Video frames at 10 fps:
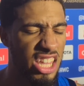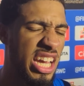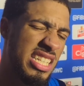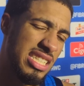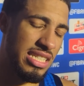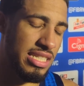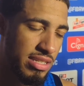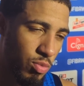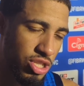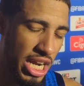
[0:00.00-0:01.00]
I think maybe.
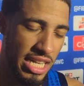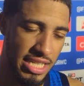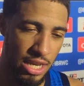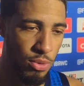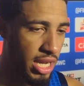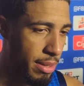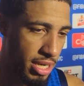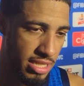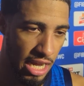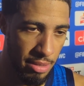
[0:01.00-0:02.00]
We try to take it one game
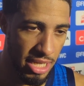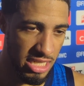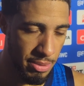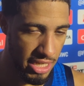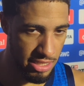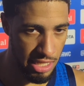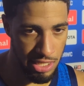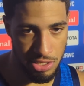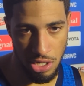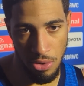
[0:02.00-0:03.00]
at a time. That's the biggest
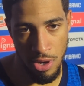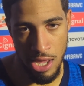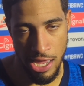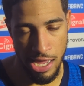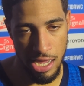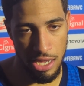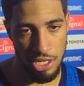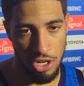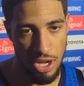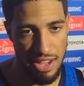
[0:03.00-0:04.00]
thing. So,
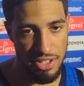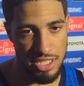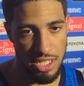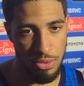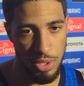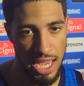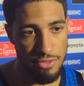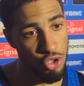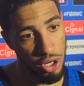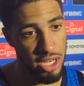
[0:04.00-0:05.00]
you know, obviously we
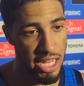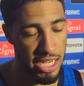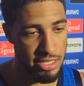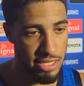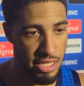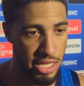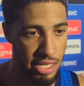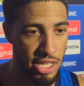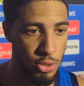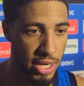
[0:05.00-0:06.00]
have Jordan next, and
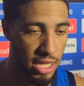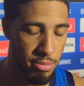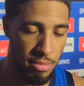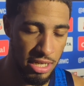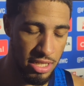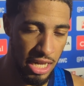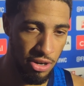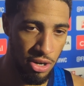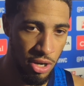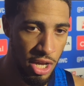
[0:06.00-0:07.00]
then Lithuania and
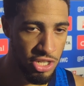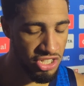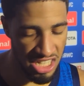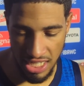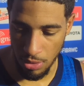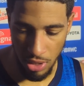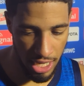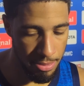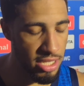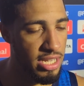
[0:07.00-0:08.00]
Montenegro. Just got to take it one
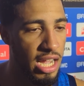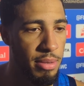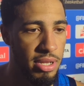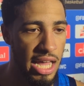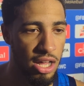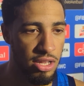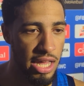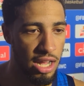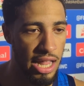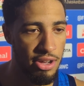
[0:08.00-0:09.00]
game at a time, and that'll
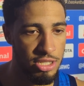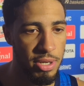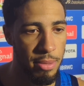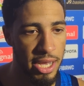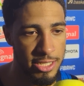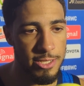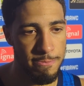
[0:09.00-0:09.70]
allow us to be our best.